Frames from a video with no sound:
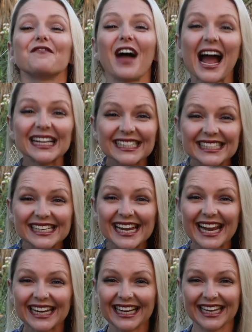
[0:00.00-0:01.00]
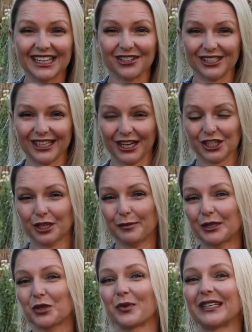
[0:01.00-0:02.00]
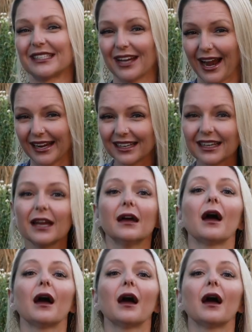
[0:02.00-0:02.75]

fascinating intersection between diet,